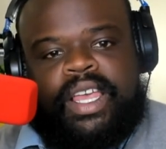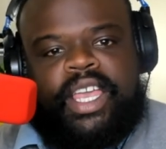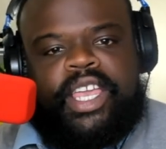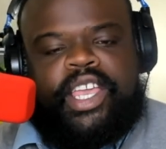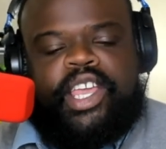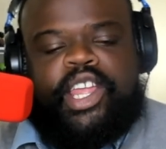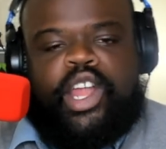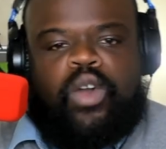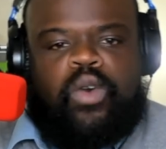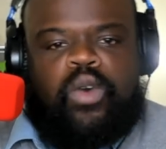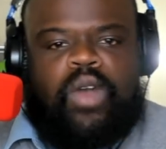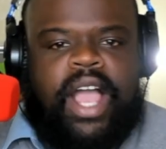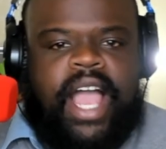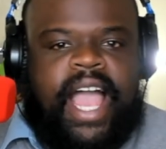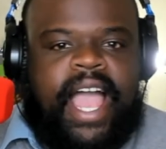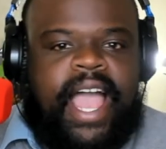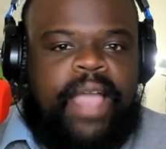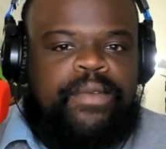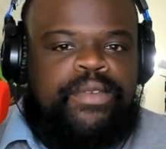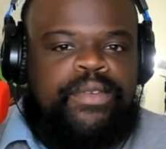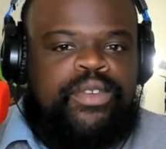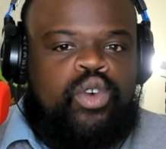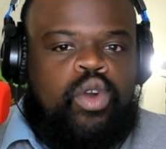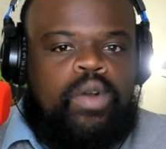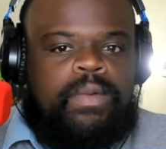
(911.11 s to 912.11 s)
You know,
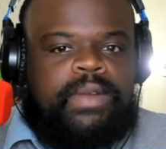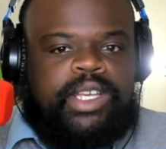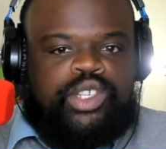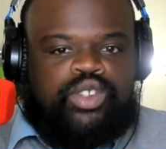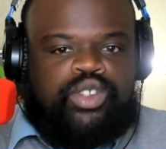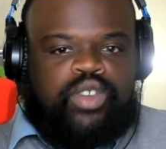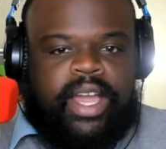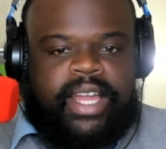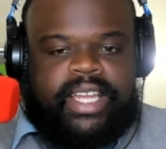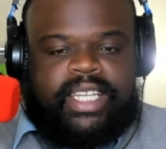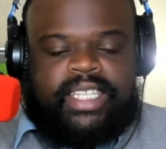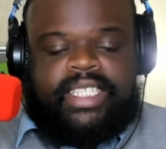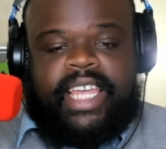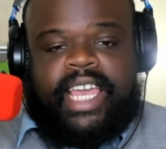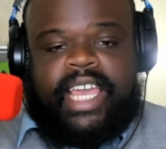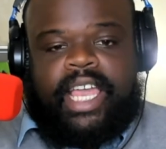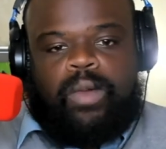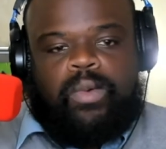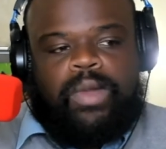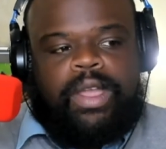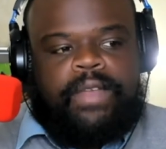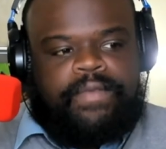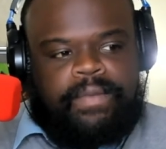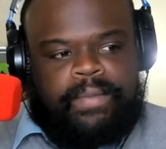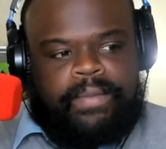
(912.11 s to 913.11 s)
I normally try to stay
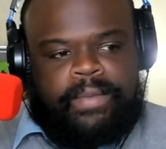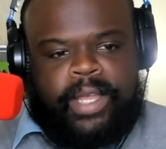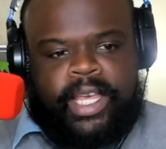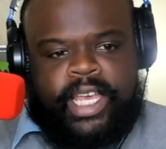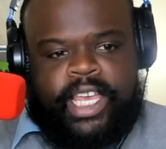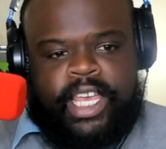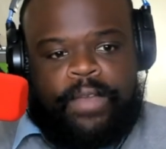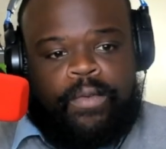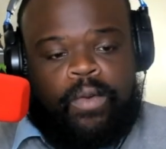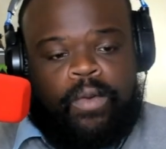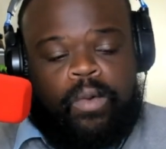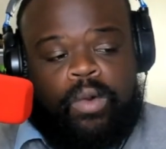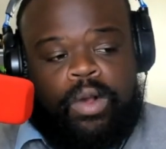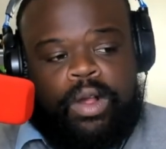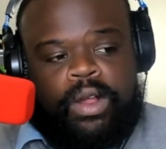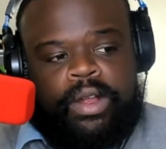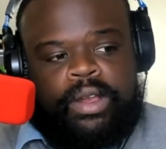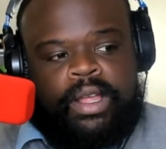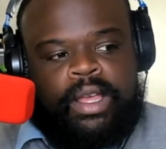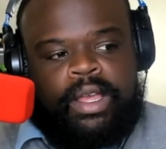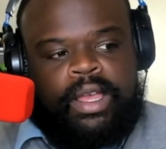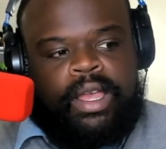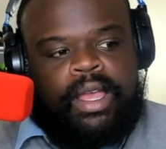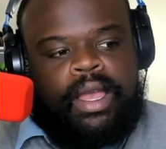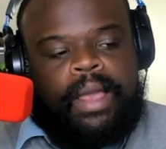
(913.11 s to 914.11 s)
away from the evil
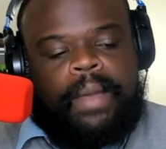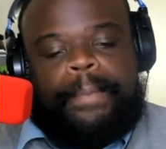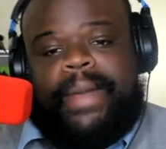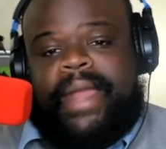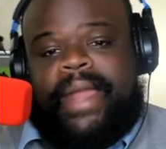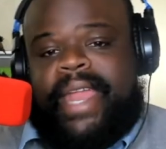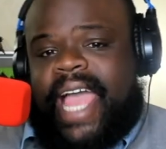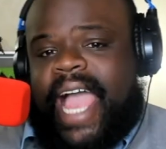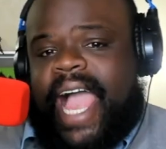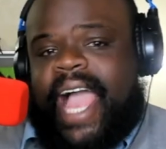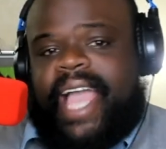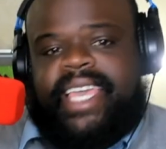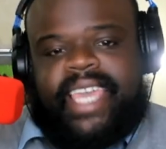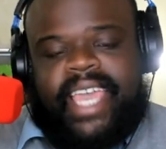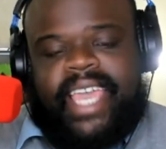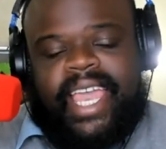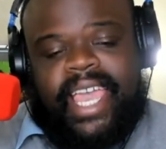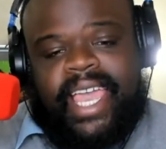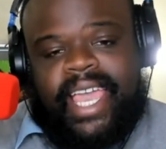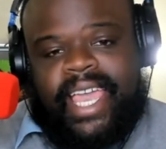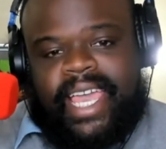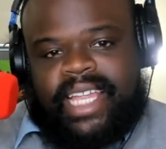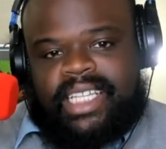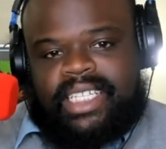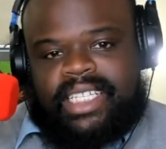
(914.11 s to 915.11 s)
word, but I
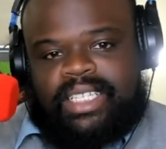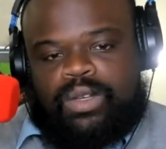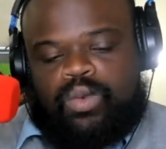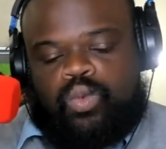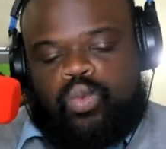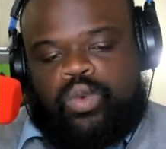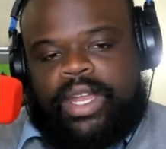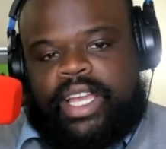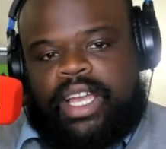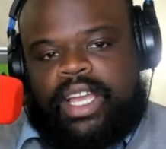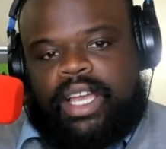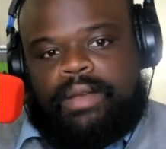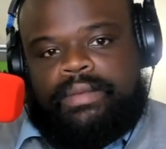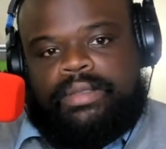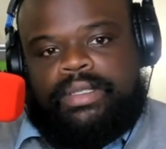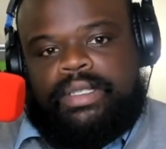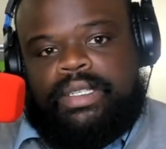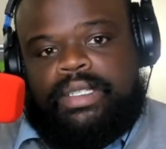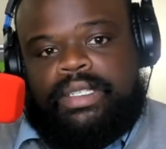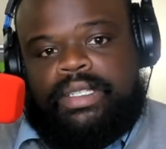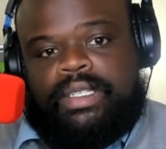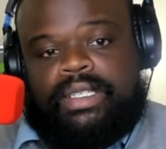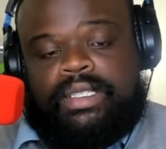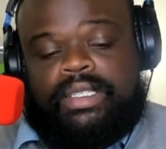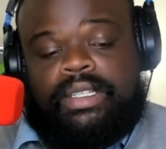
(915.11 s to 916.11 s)
can't when it comes to
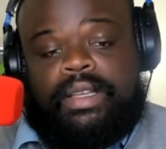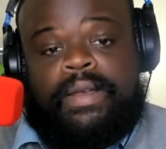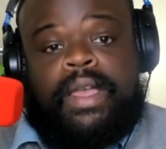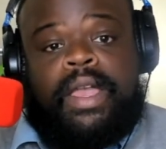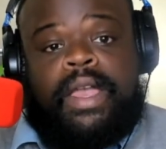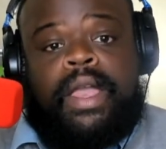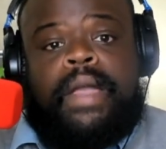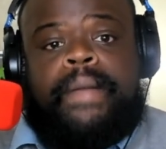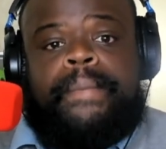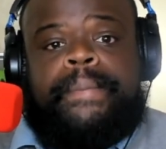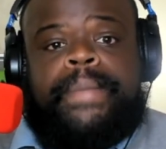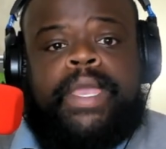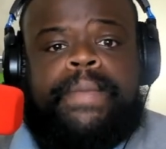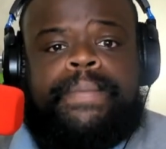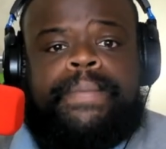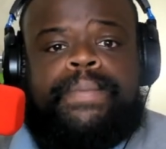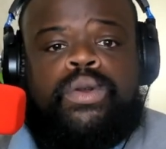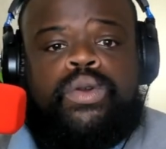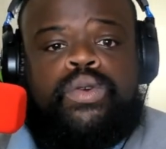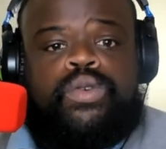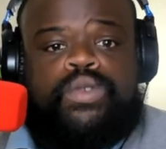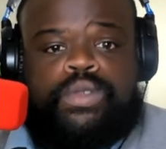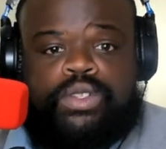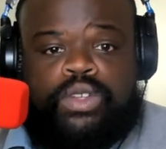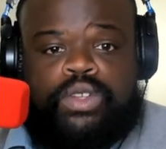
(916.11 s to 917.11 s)
this good stuff. People
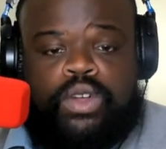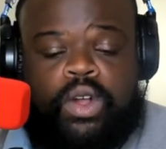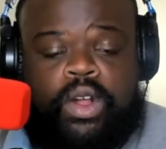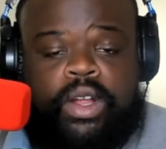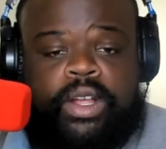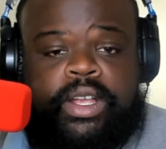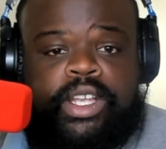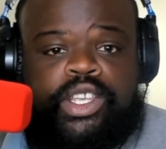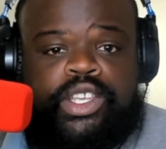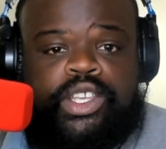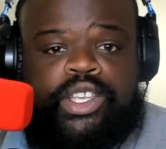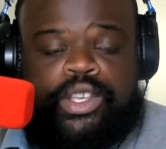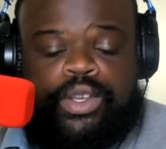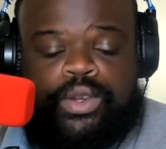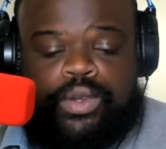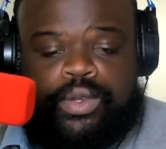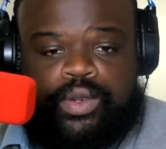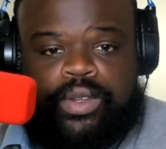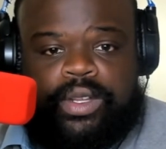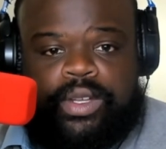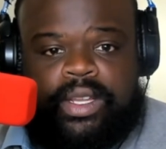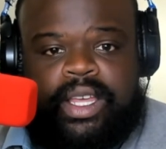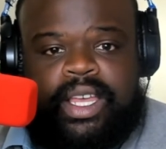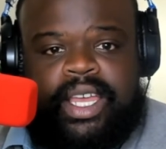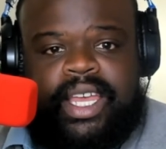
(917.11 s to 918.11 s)
who target
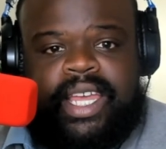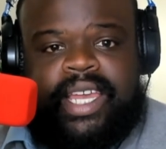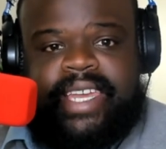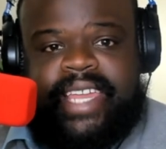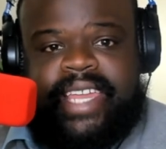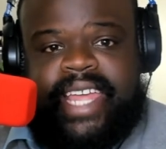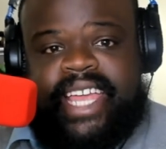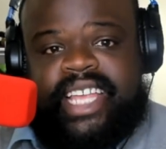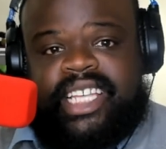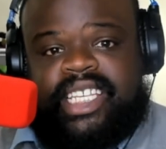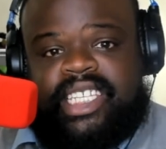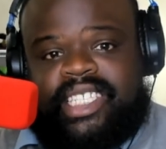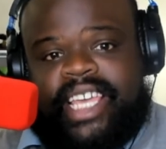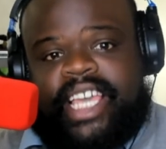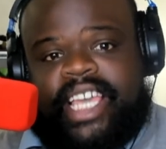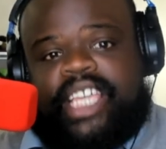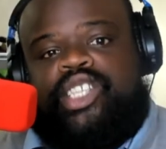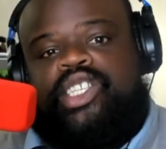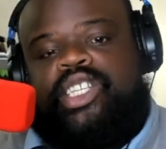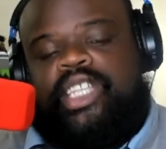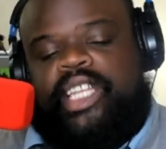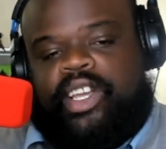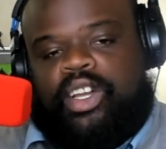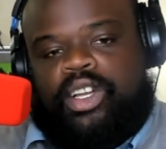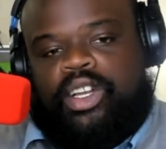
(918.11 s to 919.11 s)
children, dance
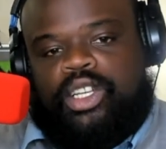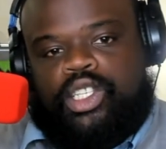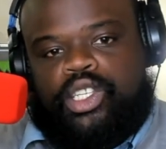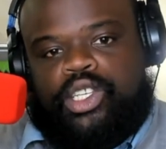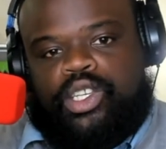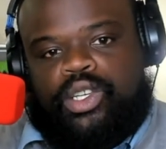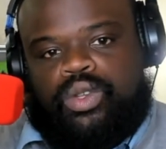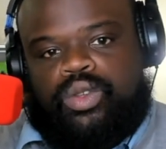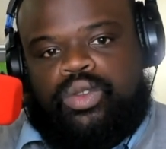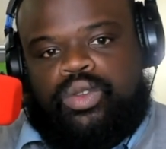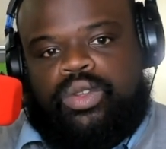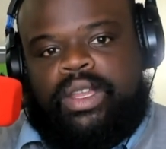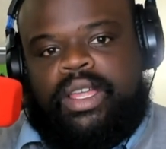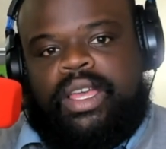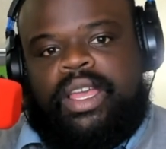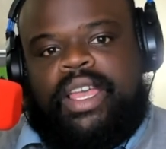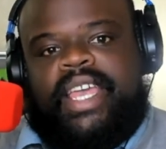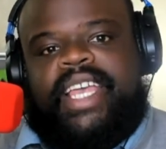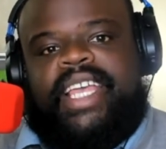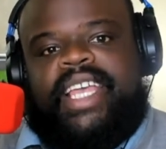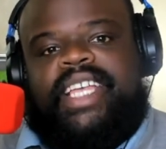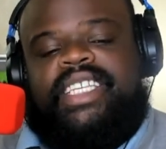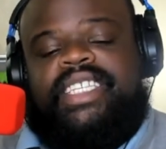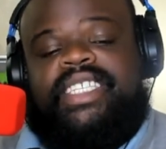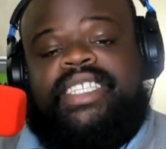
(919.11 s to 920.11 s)
sexually on children,
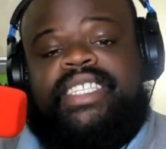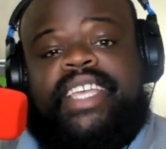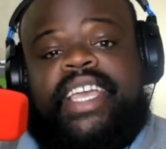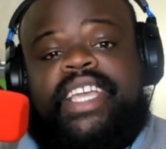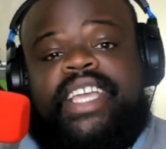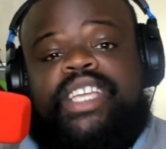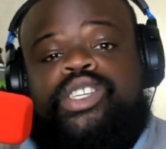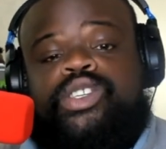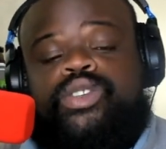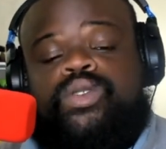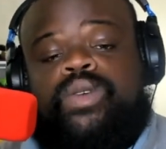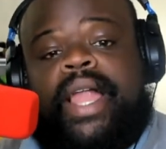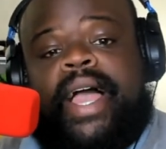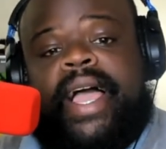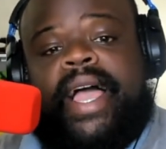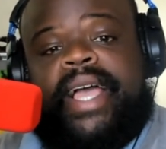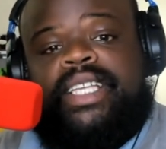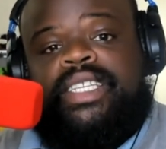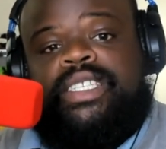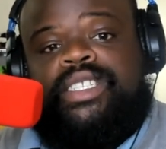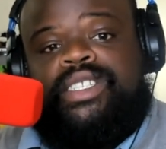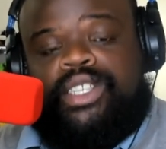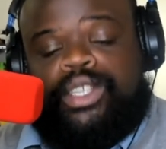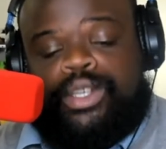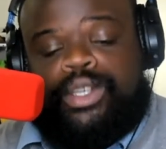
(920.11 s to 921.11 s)
and
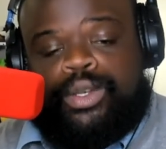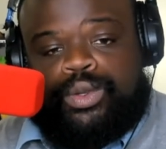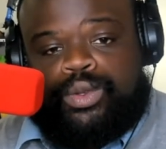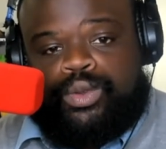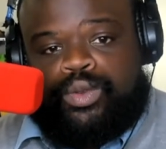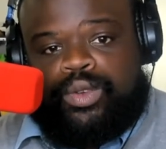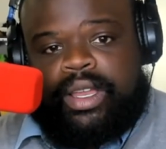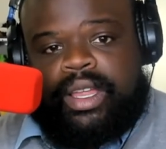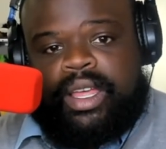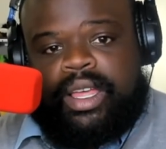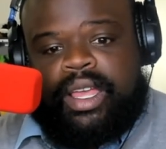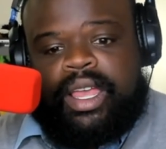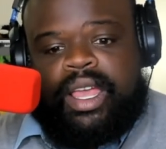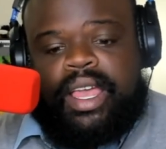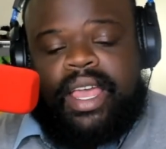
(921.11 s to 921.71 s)
sexualize children,